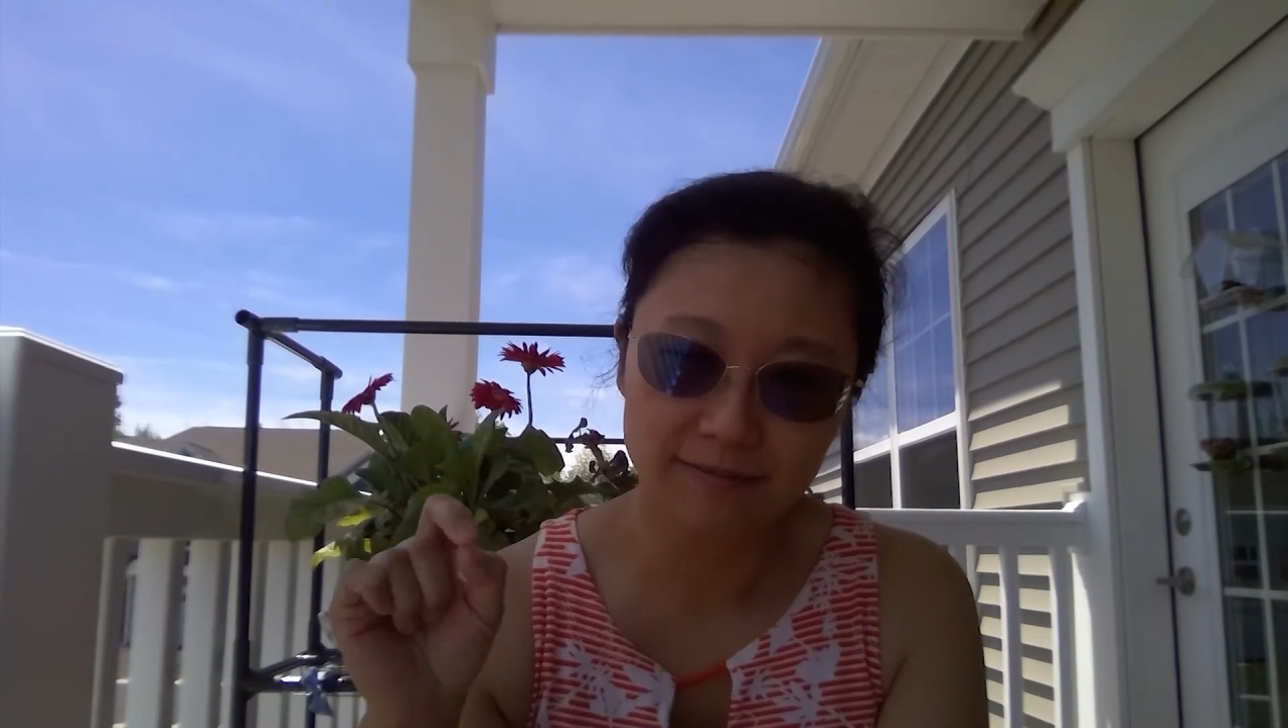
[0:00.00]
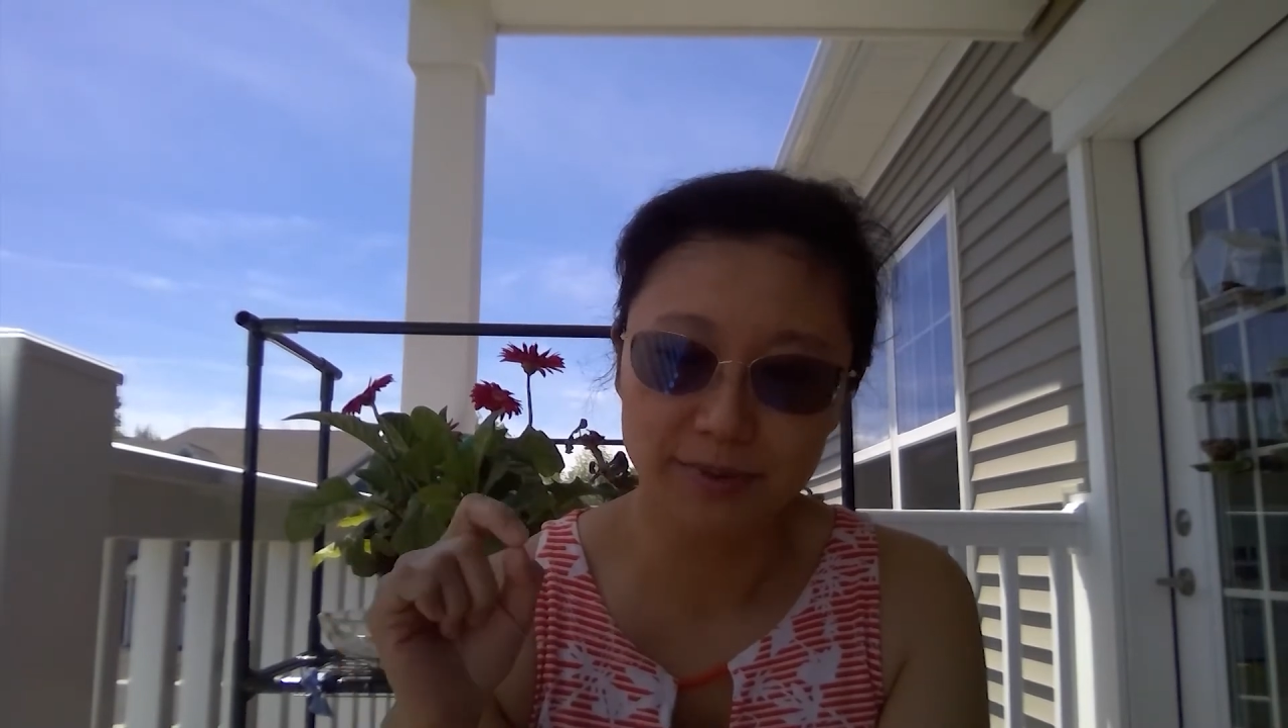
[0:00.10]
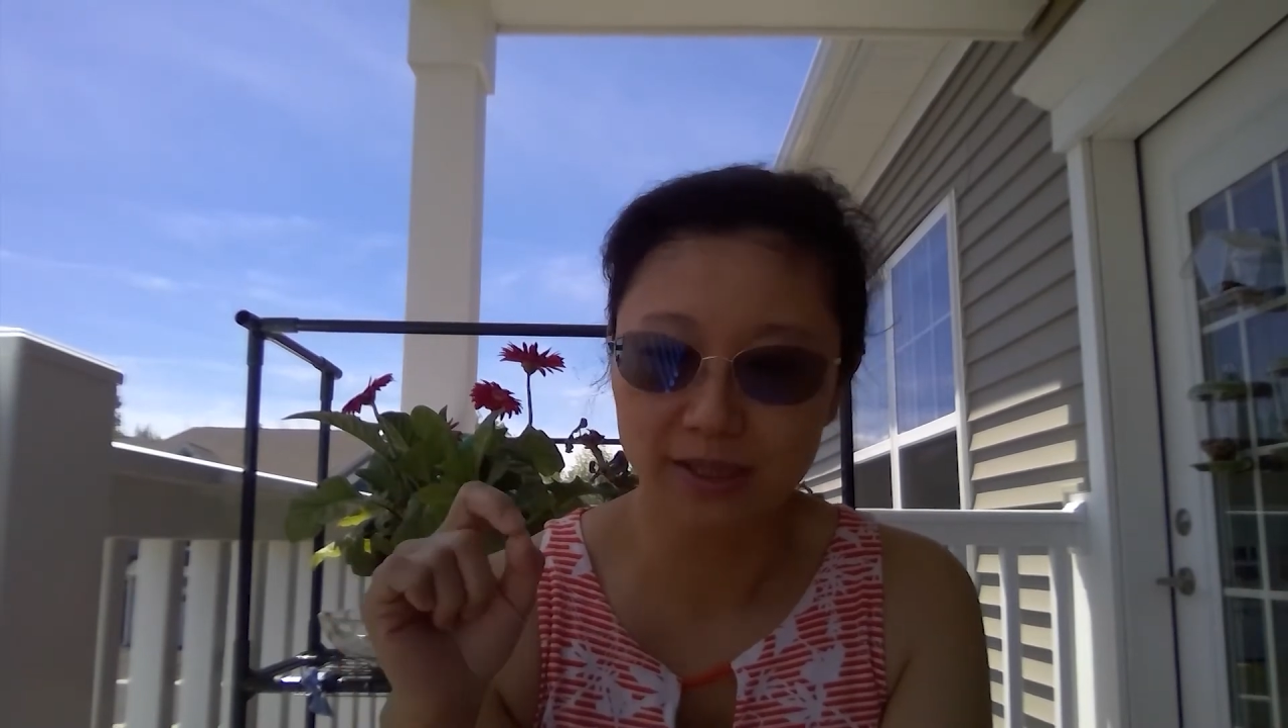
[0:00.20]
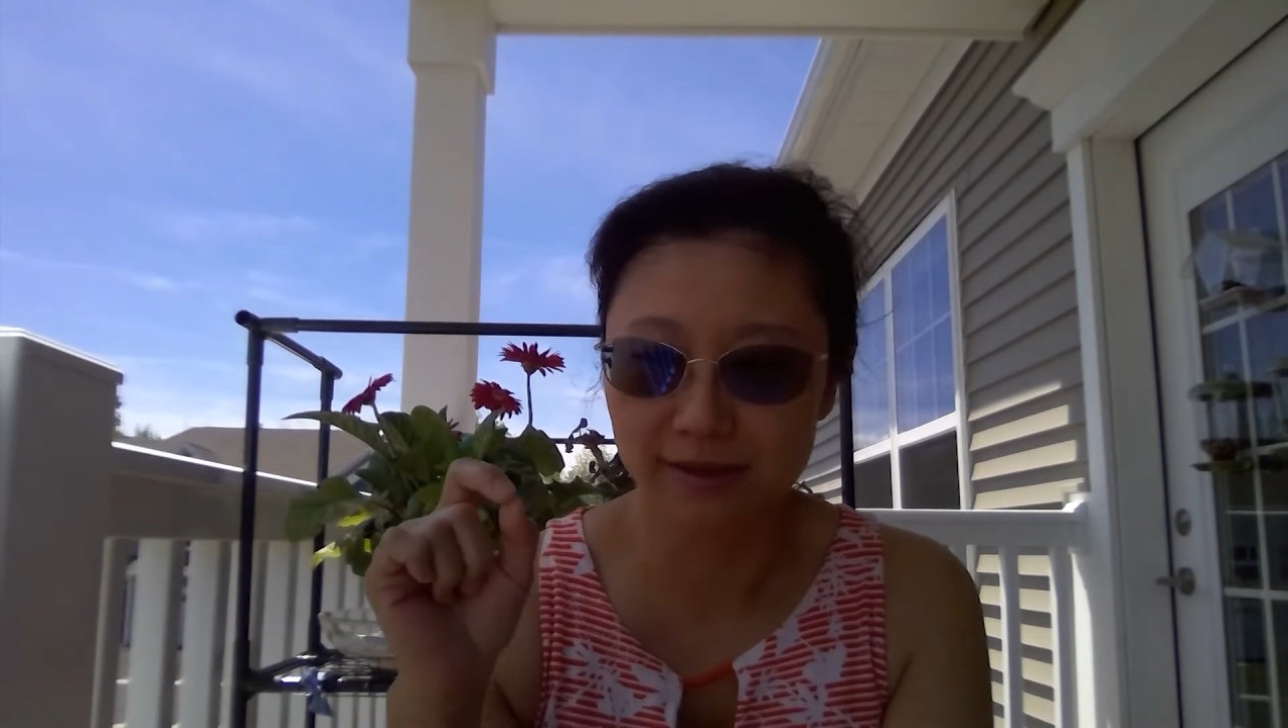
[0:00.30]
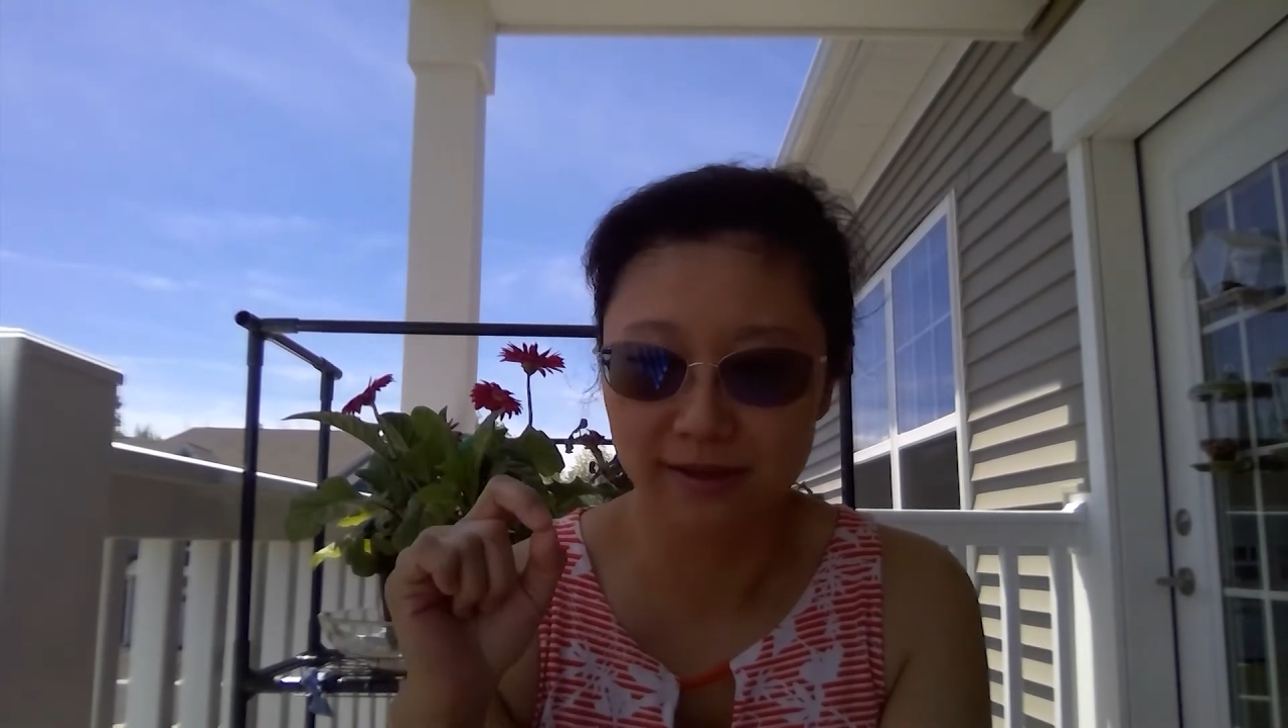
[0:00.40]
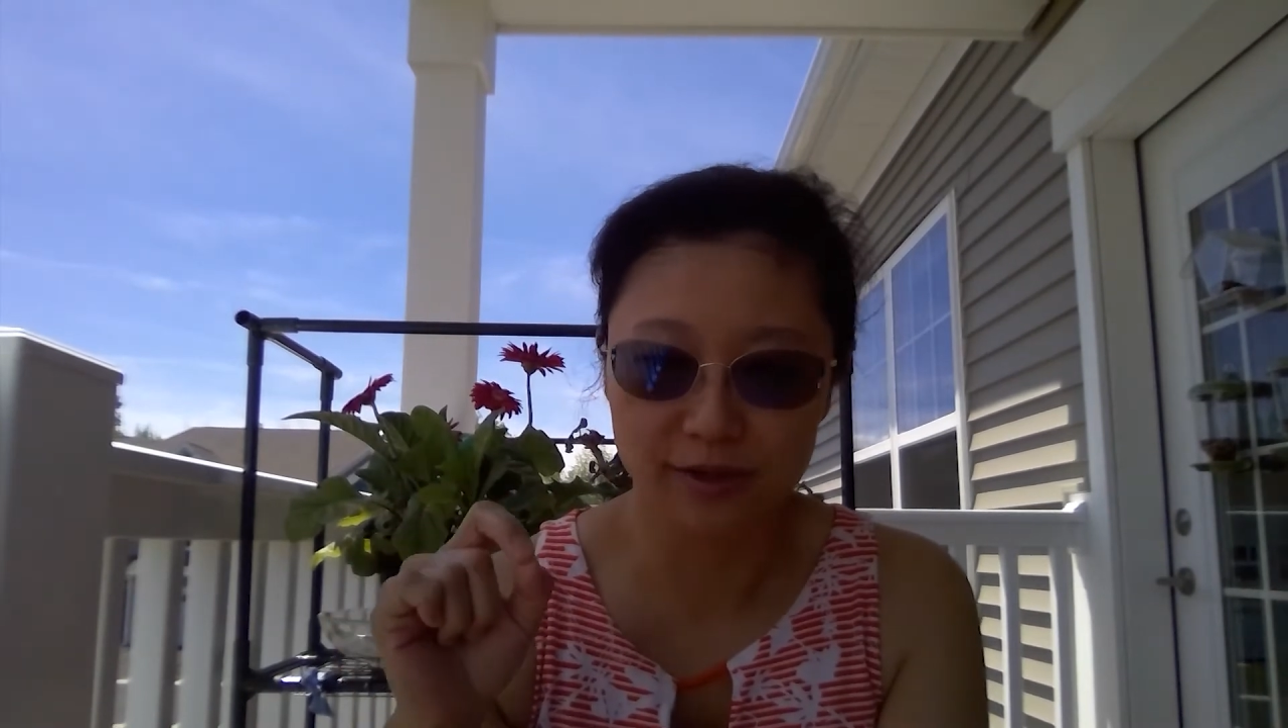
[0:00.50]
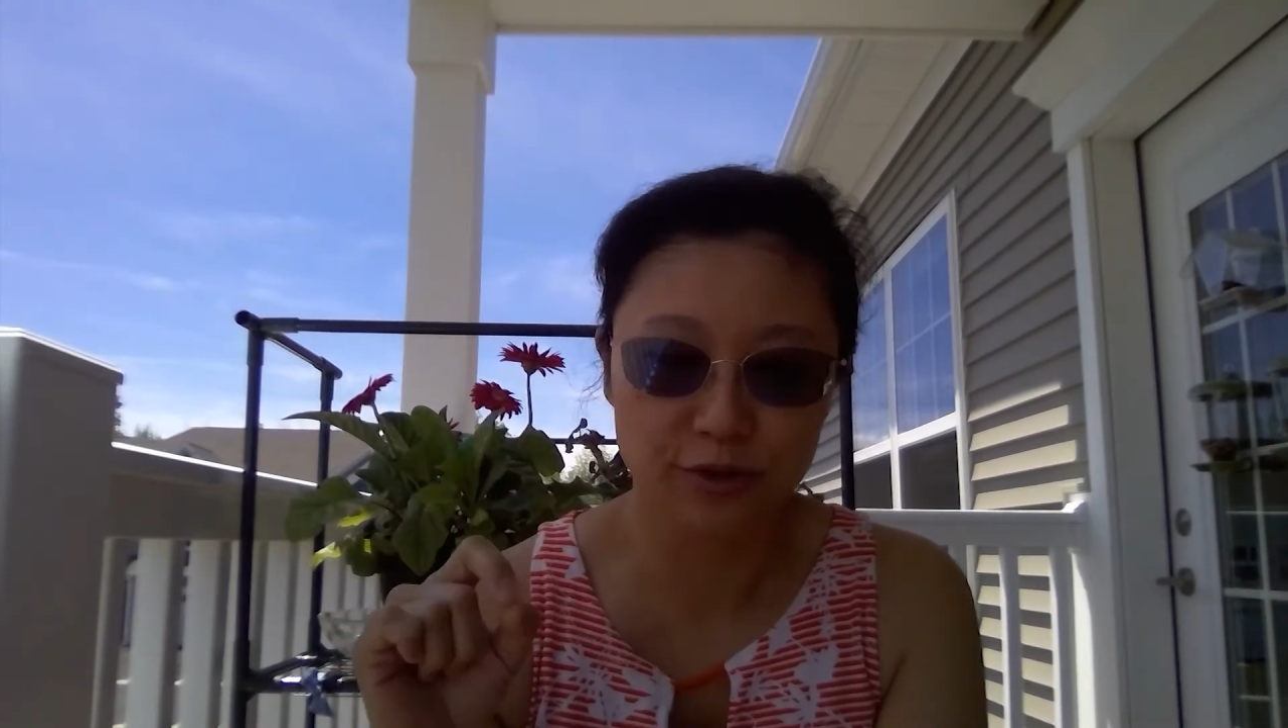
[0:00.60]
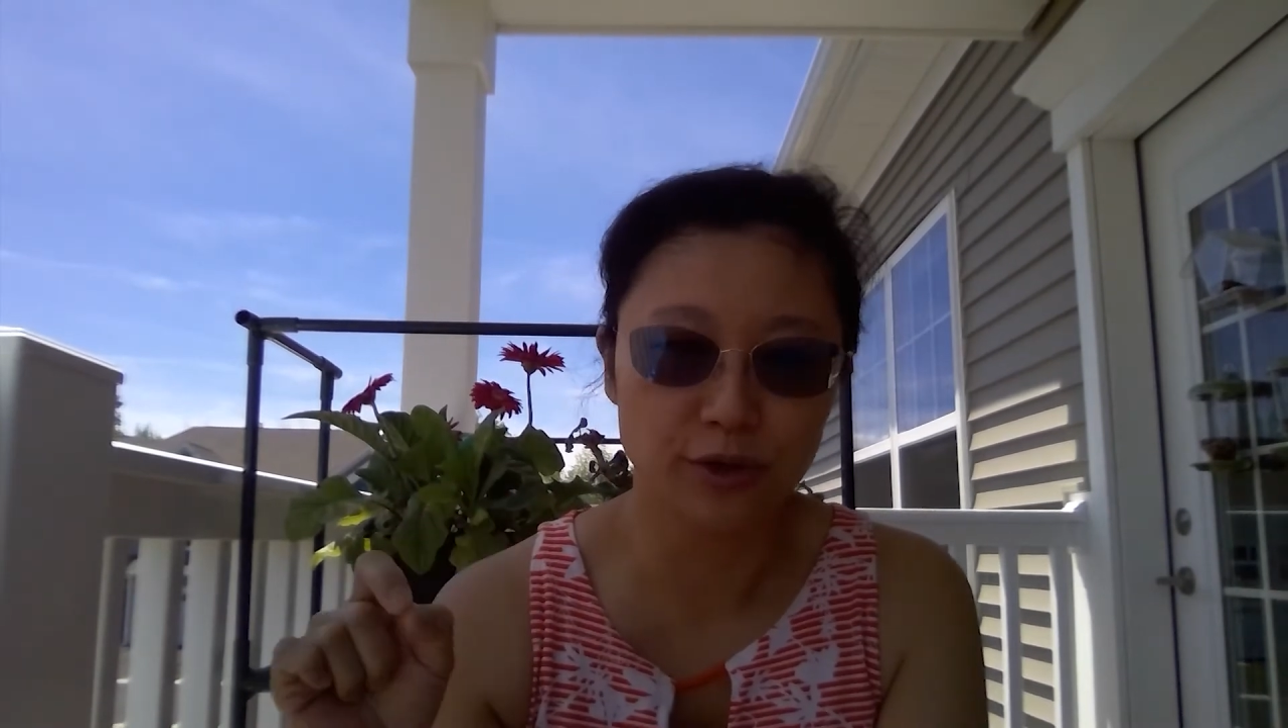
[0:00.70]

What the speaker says: because then